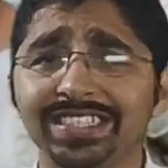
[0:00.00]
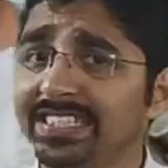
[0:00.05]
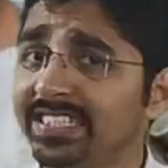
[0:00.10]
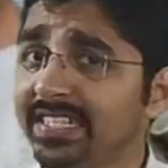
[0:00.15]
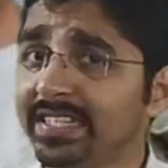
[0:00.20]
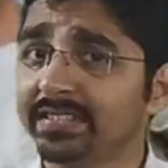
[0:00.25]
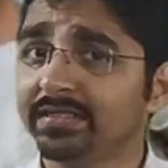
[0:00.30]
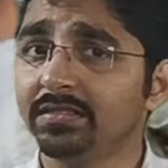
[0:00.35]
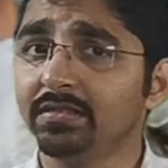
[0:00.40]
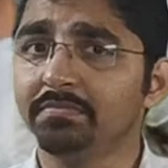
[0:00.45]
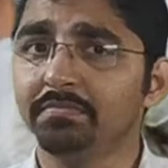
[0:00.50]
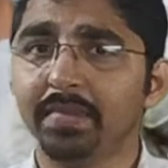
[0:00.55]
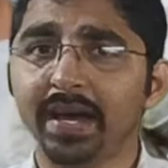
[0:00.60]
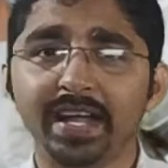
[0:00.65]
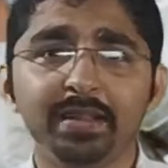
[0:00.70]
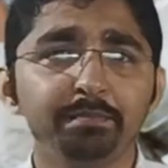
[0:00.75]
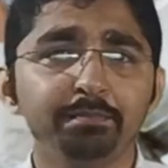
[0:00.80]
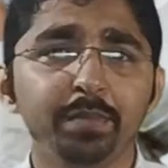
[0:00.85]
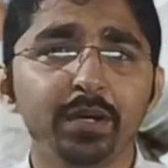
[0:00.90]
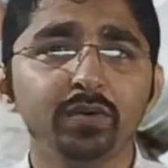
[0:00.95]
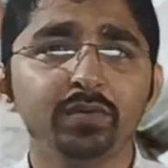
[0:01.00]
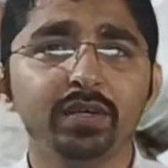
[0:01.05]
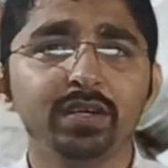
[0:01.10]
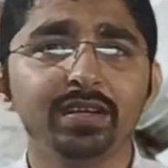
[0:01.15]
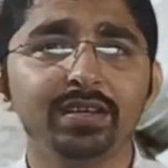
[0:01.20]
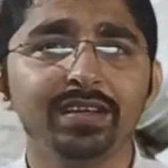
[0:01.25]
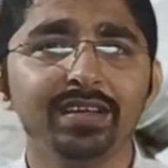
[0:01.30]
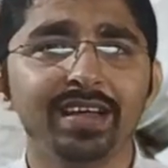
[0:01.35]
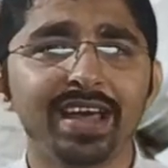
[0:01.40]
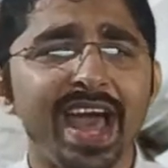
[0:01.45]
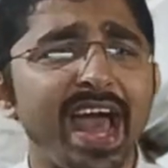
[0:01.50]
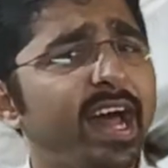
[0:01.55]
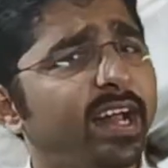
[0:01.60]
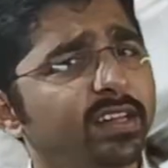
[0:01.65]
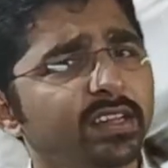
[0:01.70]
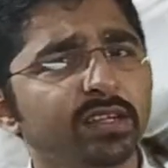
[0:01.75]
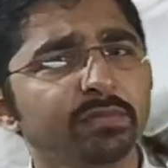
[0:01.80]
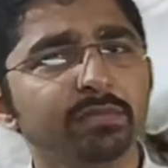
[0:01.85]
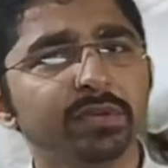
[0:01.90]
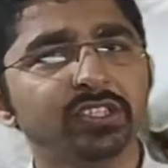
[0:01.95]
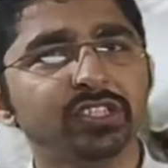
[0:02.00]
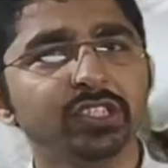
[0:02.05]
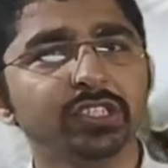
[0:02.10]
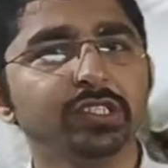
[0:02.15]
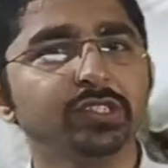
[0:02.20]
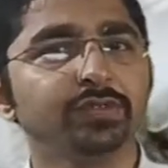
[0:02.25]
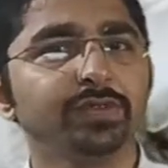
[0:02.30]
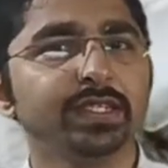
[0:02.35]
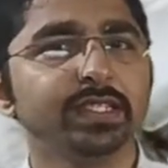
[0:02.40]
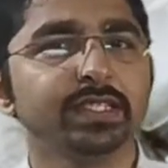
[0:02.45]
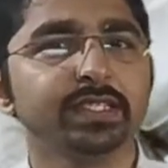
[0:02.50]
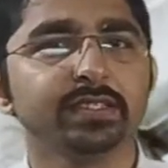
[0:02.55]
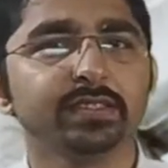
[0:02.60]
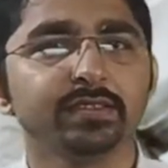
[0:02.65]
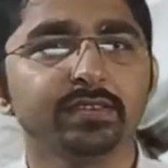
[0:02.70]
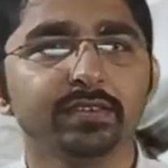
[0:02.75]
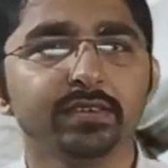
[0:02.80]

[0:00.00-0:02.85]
such as the manpower and the machineries.